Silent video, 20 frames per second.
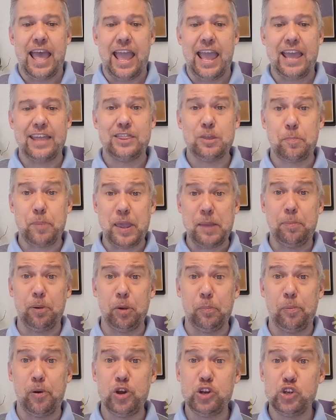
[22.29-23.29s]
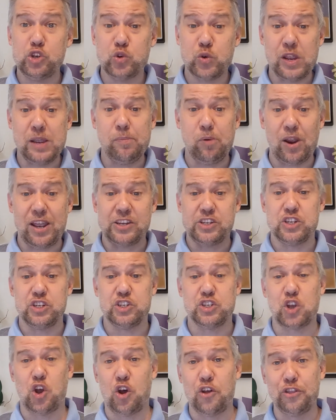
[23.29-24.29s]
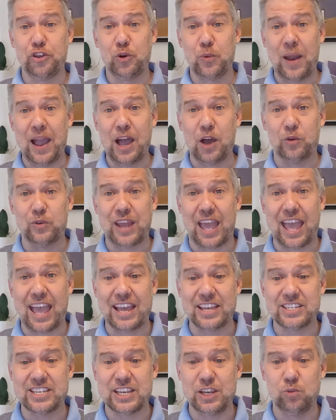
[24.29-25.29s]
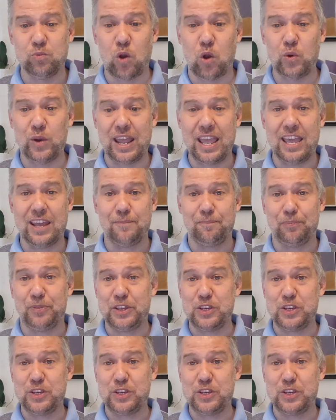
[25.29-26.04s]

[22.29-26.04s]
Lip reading: And the people put tree branches on the ground as he rode in.